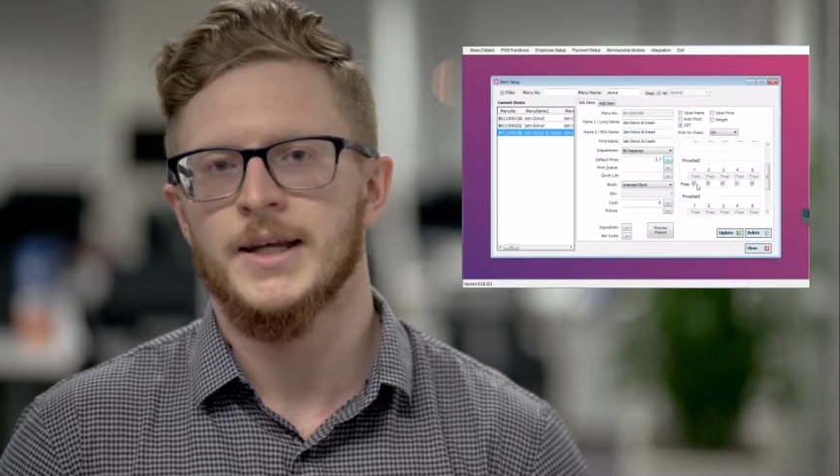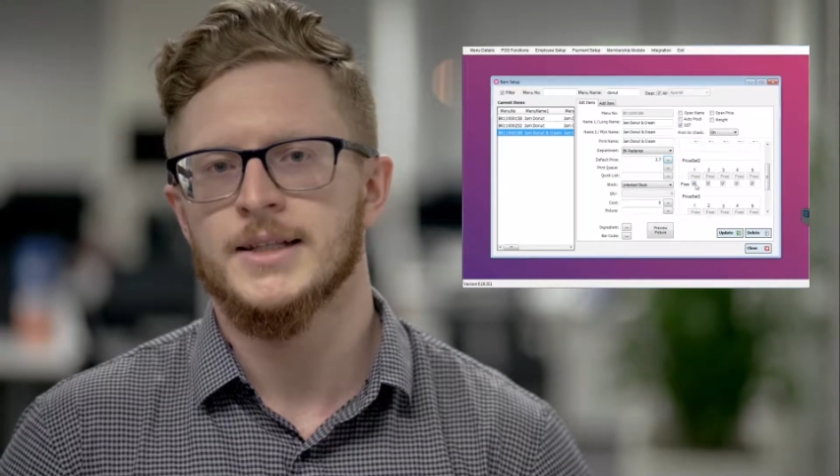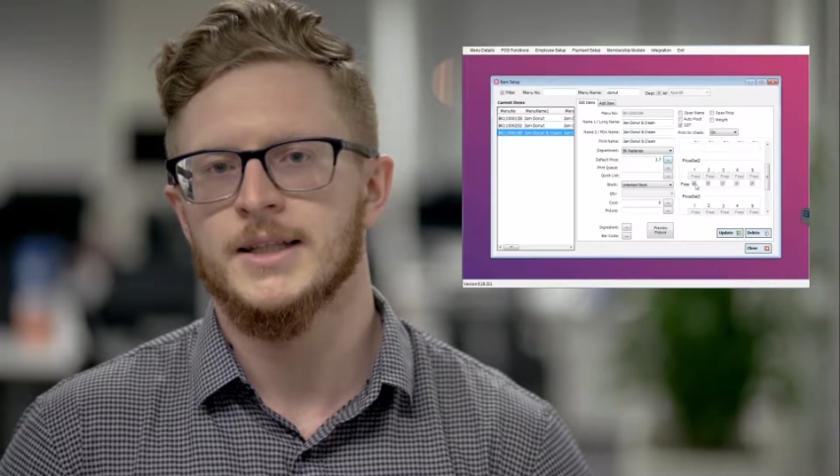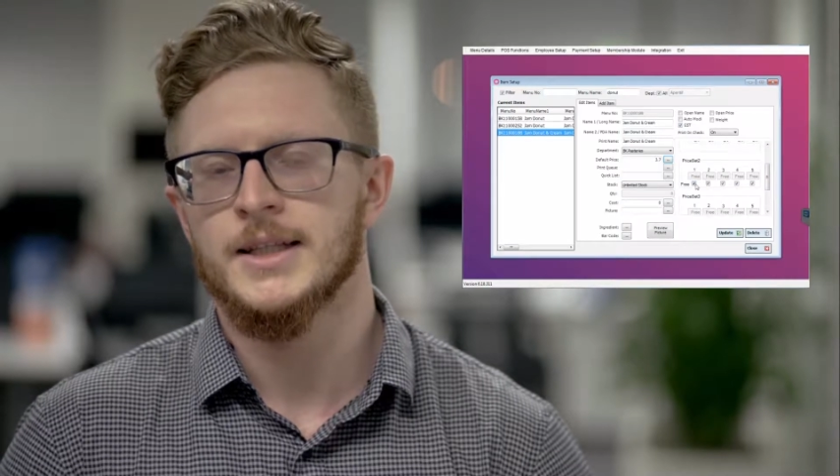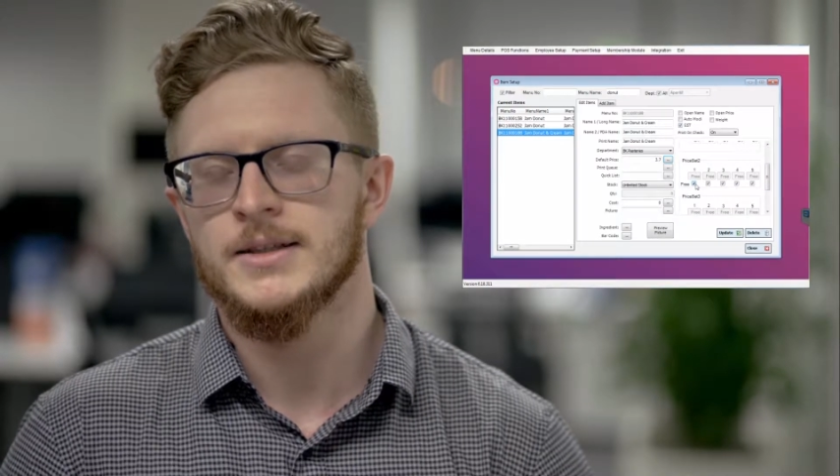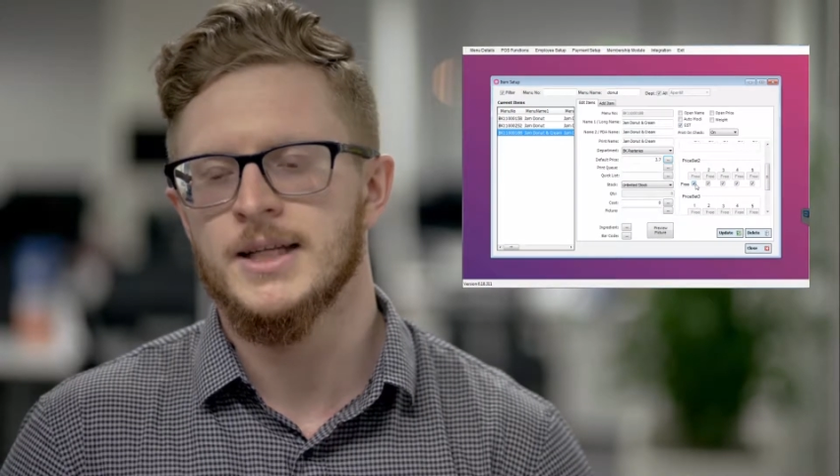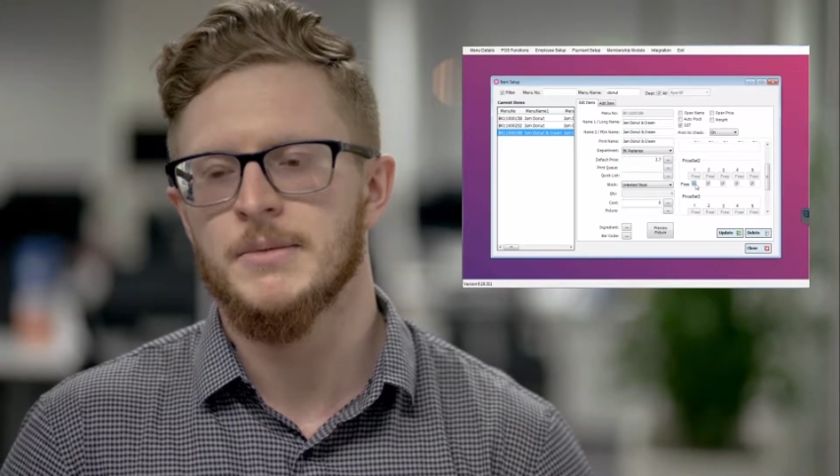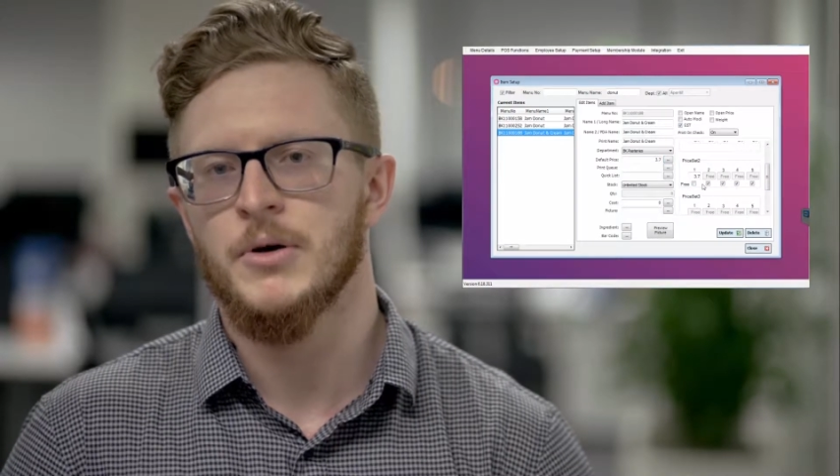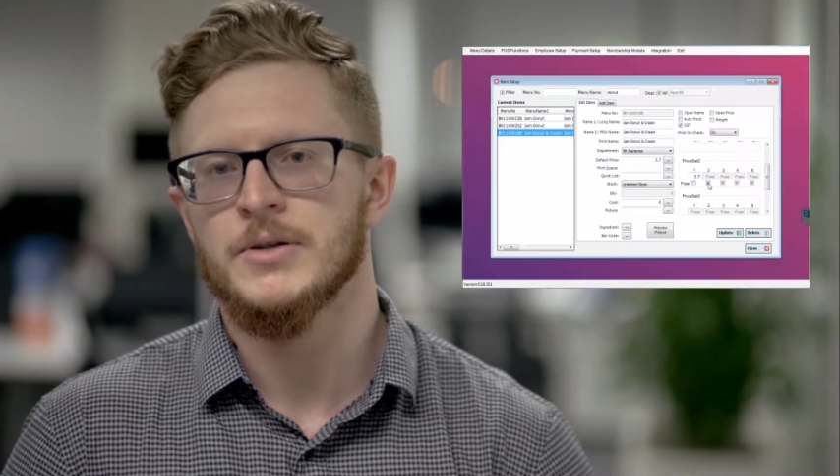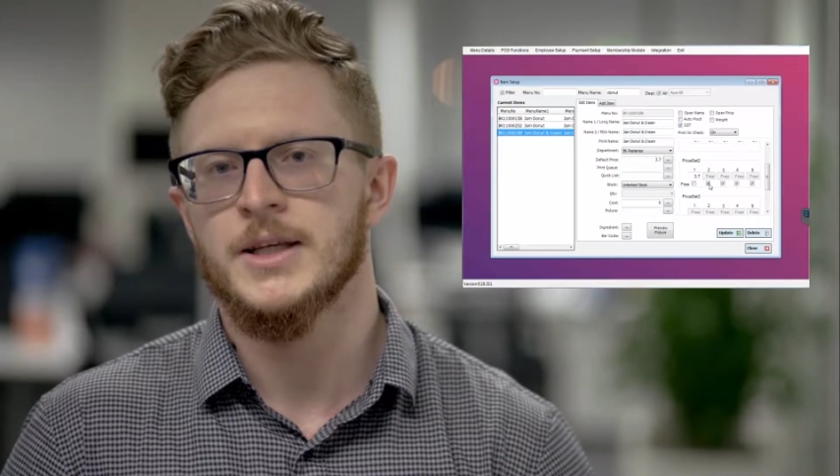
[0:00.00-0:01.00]
It's a little
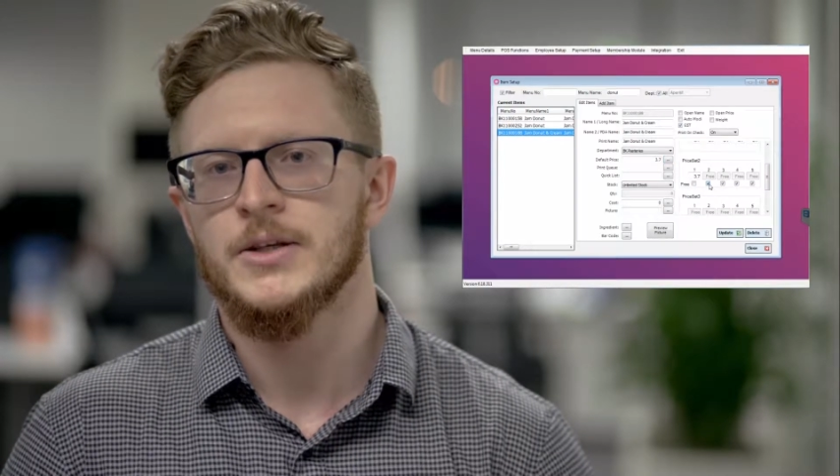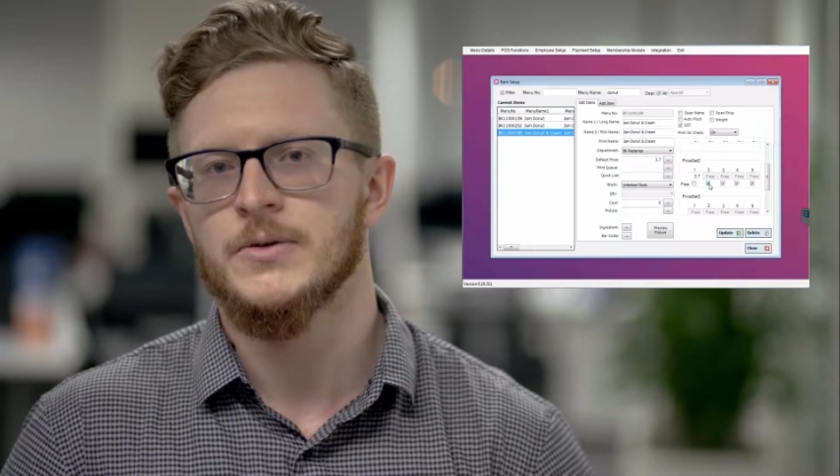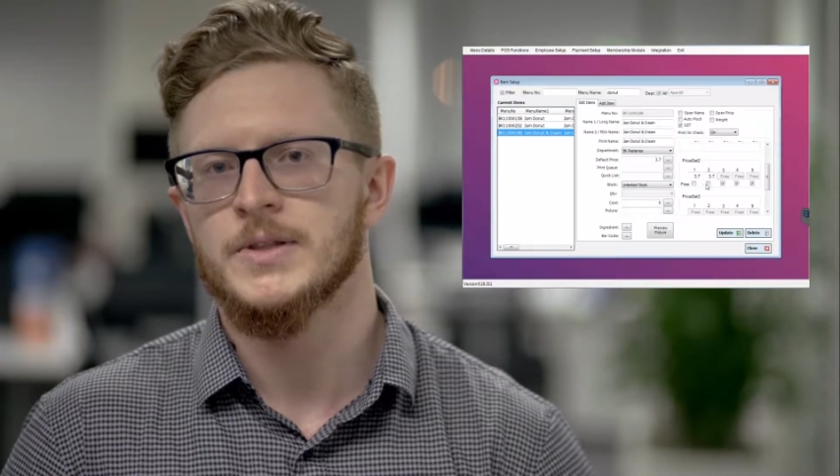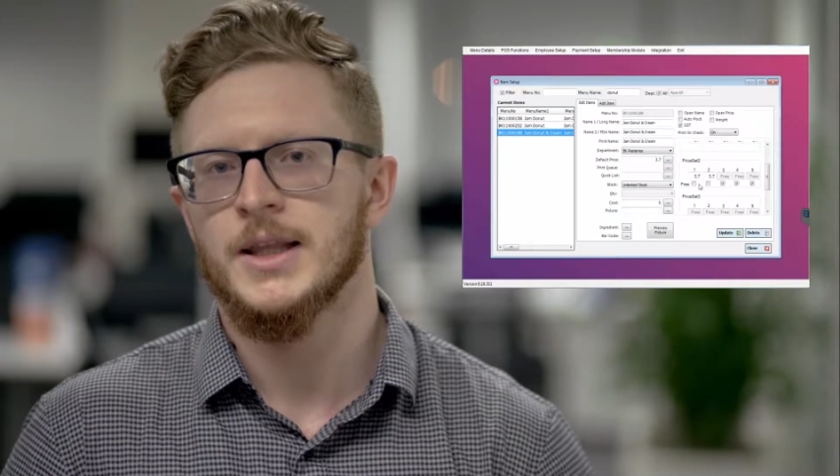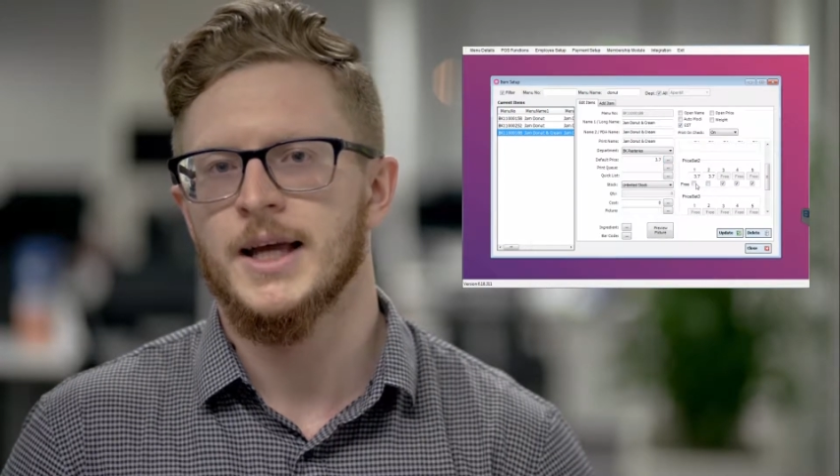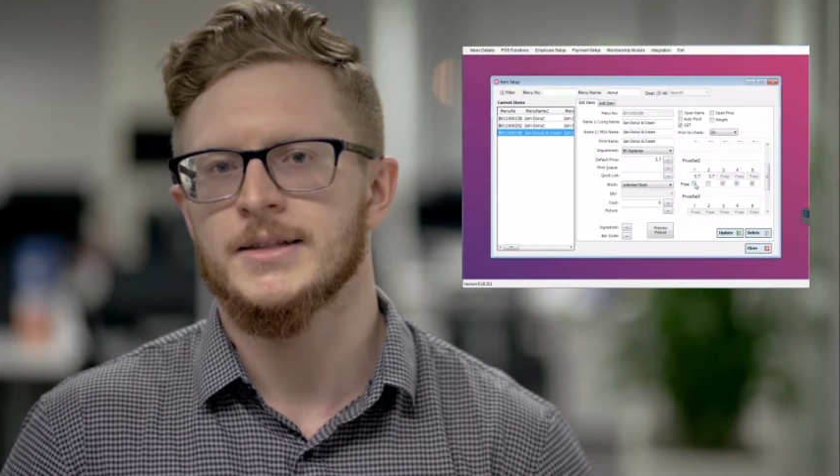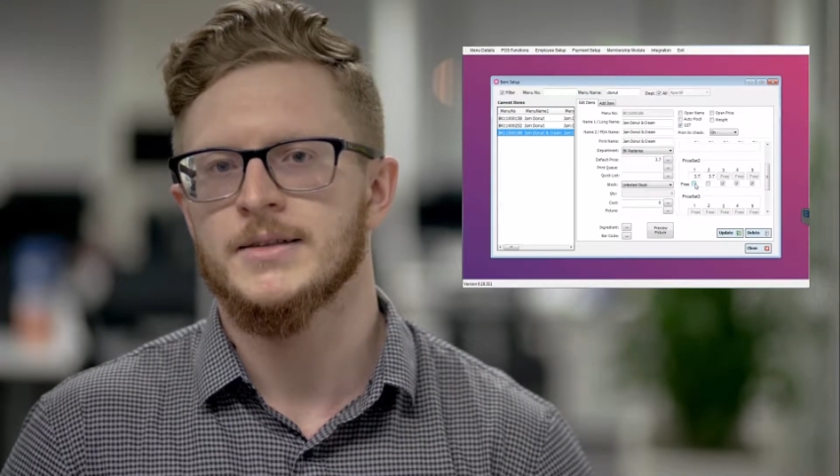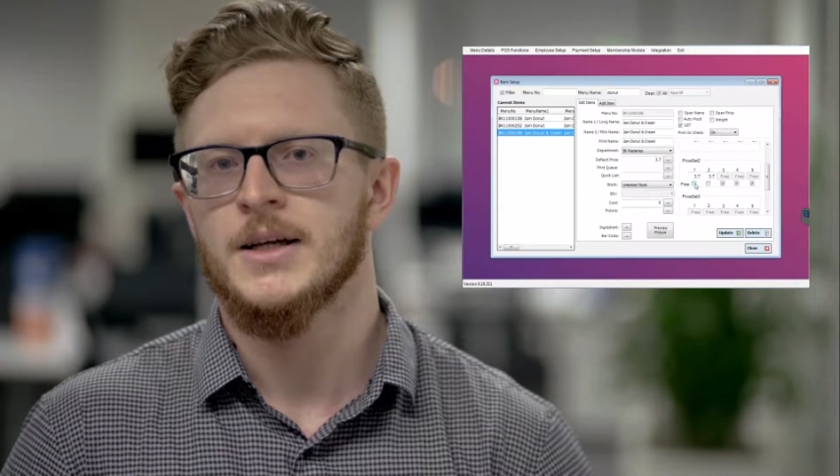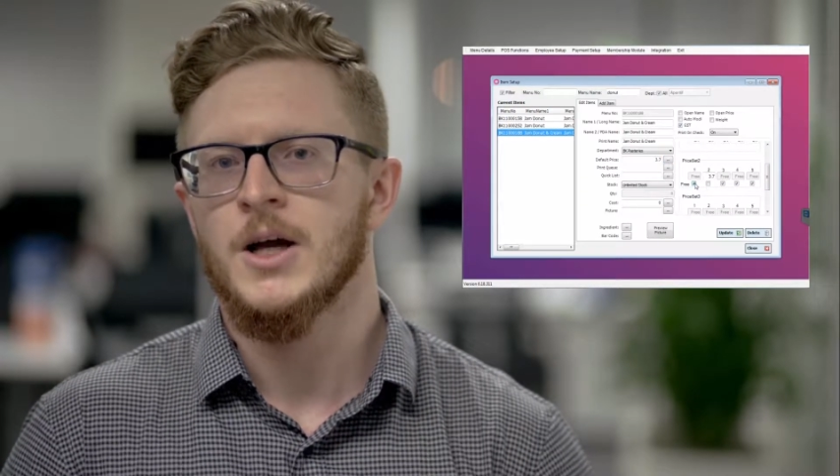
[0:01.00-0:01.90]
tick box that you select.